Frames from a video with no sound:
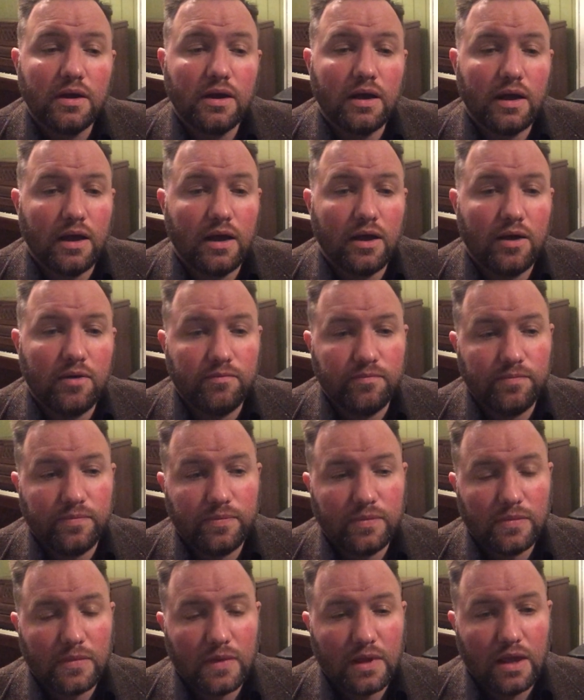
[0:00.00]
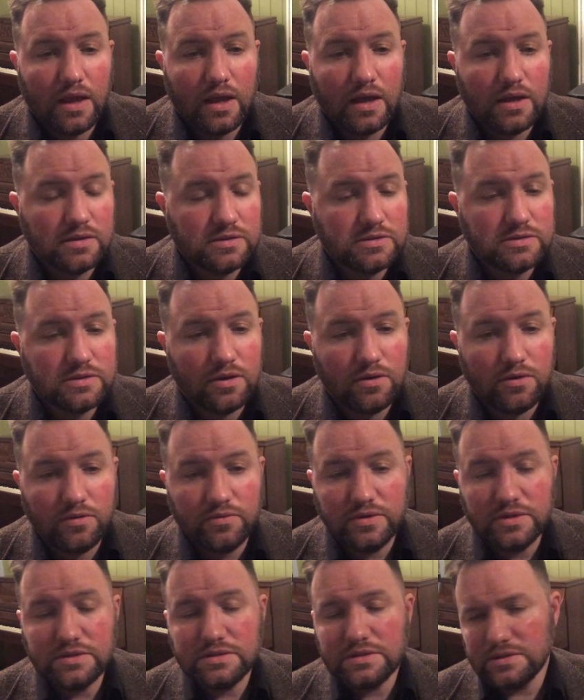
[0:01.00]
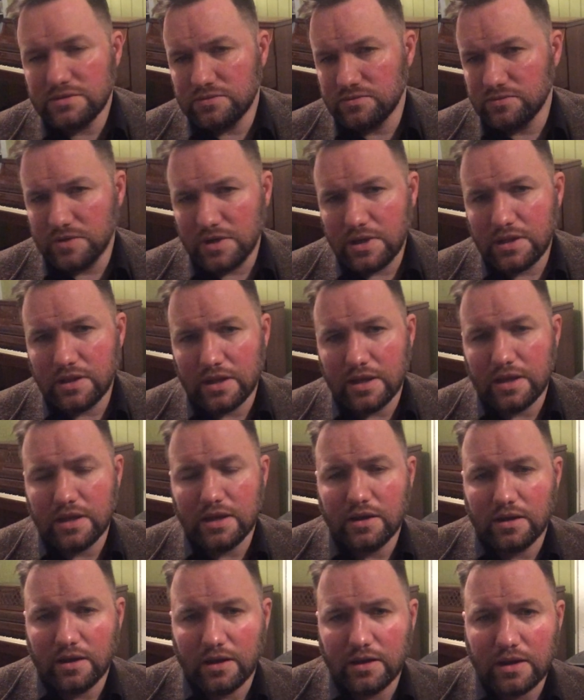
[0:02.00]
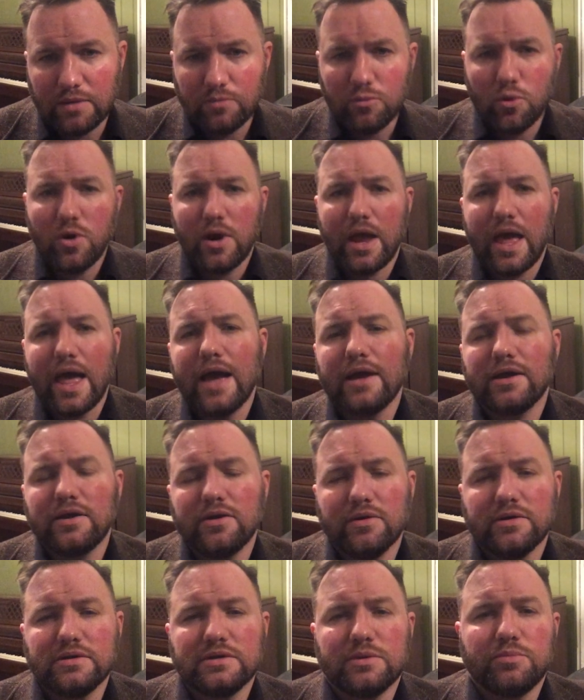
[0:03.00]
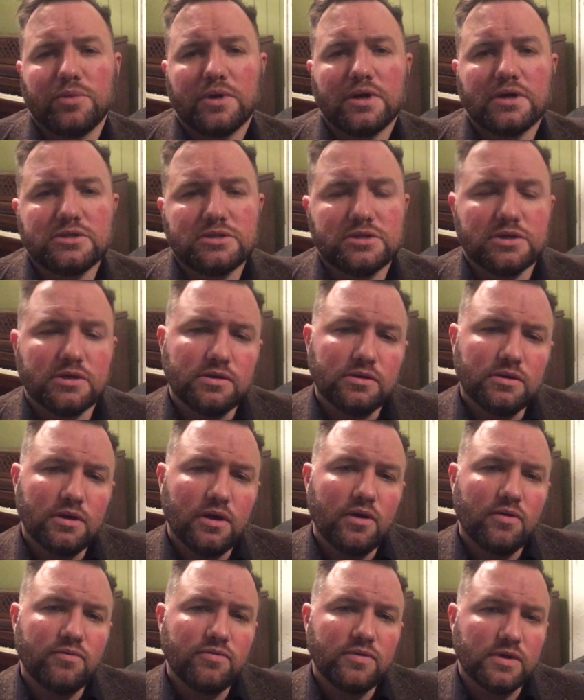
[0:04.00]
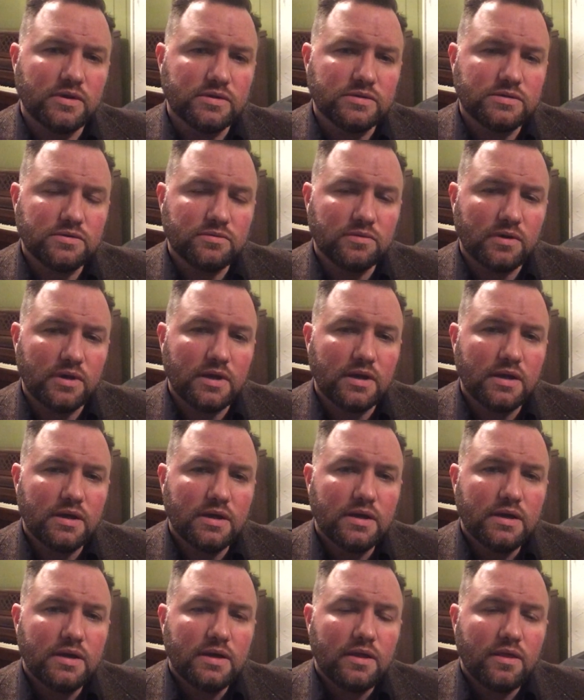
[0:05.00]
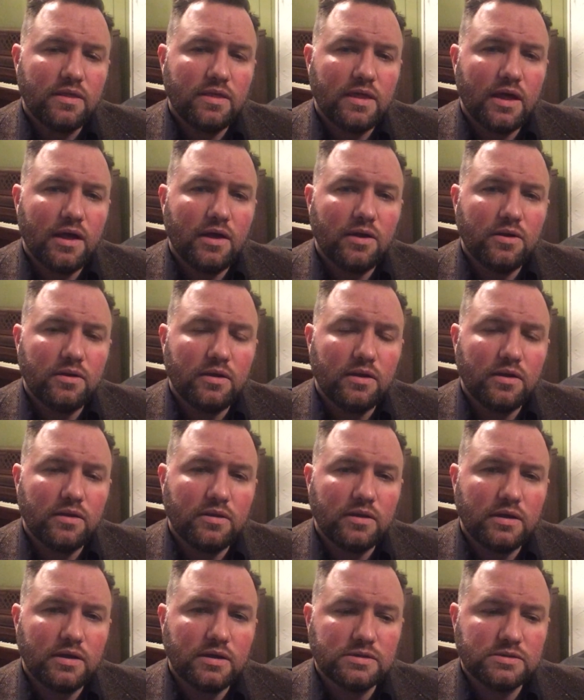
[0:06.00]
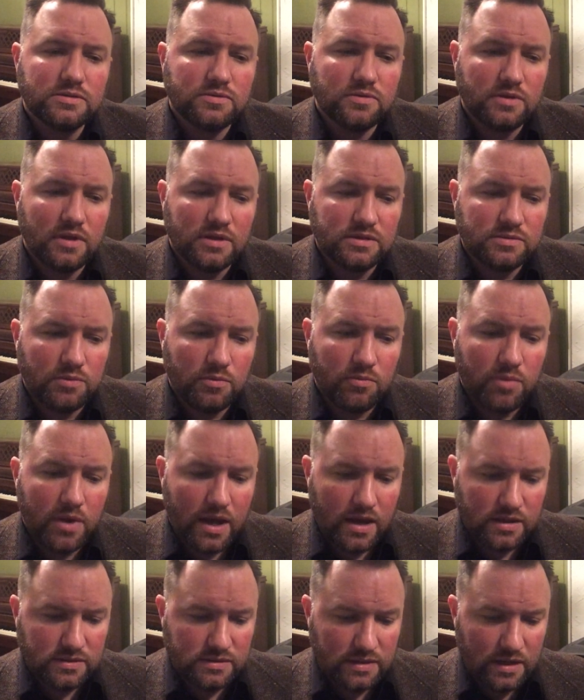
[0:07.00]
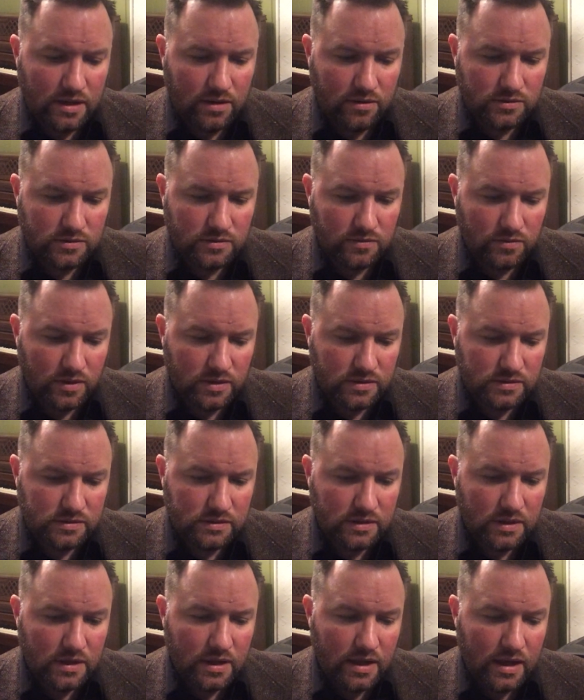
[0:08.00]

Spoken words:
And so this is really a more accurate depiction of history than the history that's been passed down to us